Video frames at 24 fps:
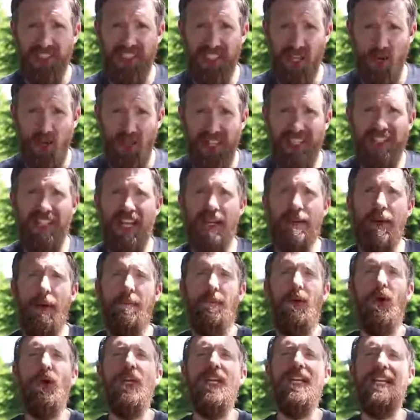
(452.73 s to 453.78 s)
So let's talk
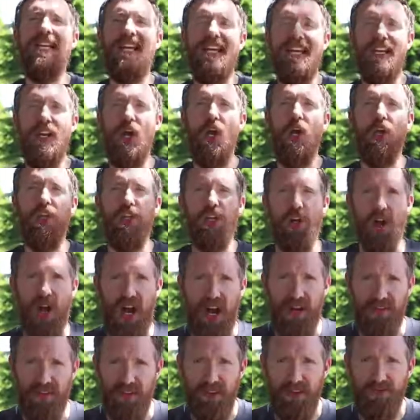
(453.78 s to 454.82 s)
about putting in your
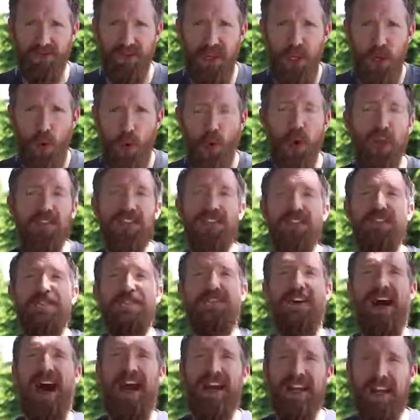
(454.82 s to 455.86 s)
offer. Once you
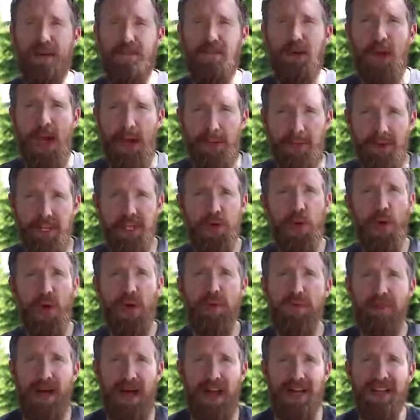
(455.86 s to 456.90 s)
find a property you
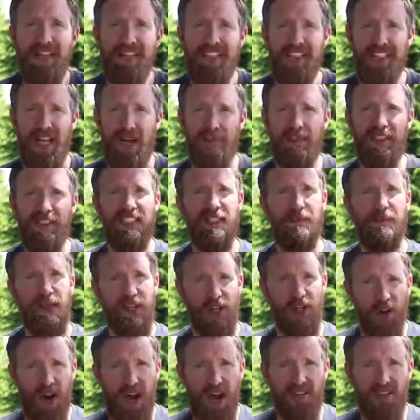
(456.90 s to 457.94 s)
want to buy, it's time to submit your